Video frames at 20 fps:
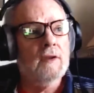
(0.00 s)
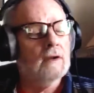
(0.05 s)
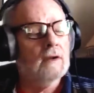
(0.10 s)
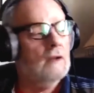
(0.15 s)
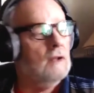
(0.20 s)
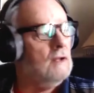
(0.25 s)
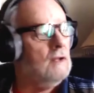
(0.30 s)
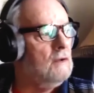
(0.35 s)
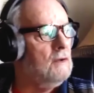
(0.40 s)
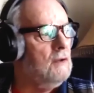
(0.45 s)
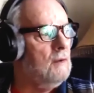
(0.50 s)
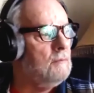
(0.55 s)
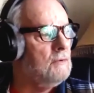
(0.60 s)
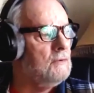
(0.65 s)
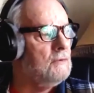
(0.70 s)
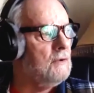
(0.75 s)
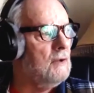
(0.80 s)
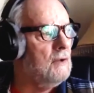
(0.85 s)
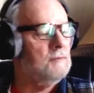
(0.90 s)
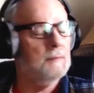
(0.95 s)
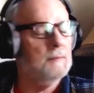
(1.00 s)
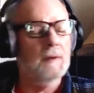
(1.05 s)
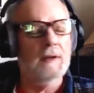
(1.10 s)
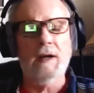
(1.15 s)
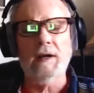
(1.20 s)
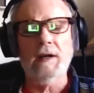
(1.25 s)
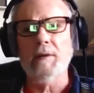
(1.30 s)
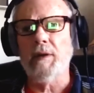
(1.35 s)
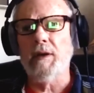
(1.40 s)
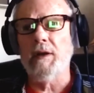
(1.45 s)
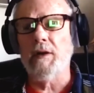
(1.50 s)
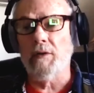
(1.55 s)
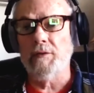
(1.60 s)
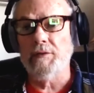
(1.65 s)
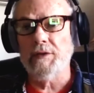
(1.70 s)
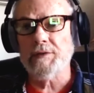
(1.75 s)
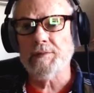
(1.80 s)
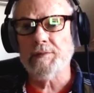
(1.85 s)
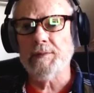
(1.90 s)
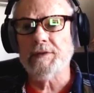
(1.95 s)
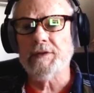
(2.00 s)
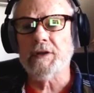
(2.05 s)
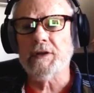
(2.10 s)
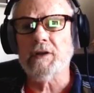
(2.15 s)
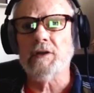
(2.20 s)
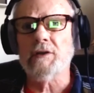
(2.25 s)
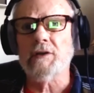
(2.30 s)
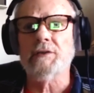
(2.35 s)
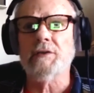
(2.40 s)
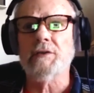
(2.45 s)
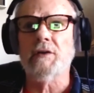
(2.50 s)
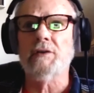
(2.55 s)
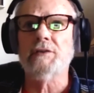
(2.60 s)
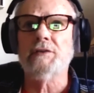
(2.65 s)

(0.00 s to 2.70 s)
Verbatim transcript: that a lot a number of times. But anyway, on this particular song.